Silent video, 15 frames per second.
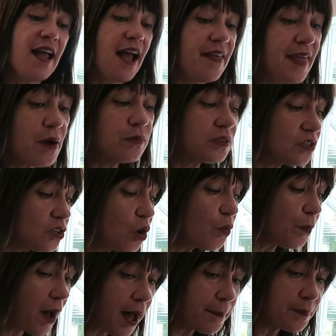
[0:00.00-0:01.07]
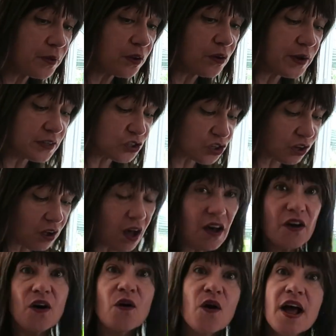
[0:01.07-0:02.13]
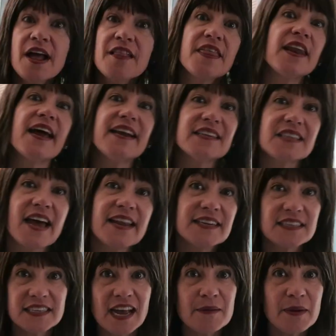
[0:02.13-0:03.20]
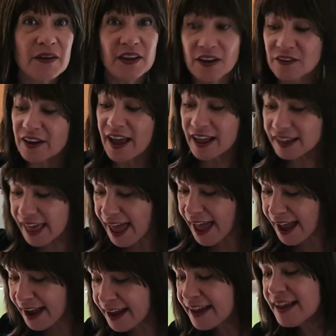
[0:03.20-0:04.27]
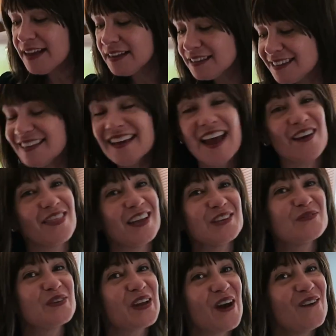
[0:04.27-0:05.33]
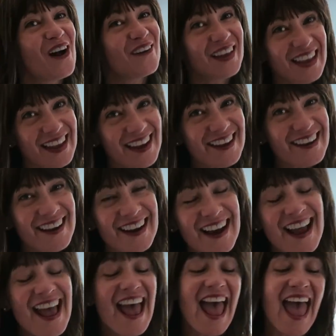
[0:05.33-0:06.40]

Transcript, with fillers: And that was so popular in Chicago that I decided to come out here to L A, see how things would go out here,